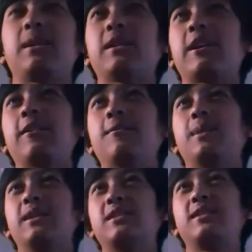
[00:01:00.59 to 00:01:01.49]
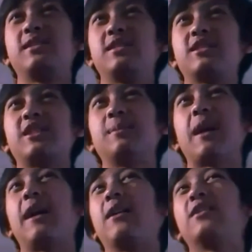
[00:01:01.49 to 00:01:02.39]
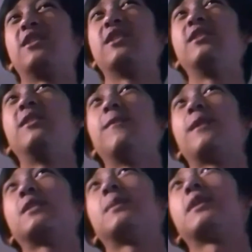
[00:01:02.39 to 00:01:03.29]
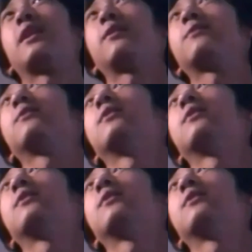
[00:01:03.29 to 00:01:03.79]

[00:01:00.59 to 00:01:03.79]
affected my life, but it somehow did affect my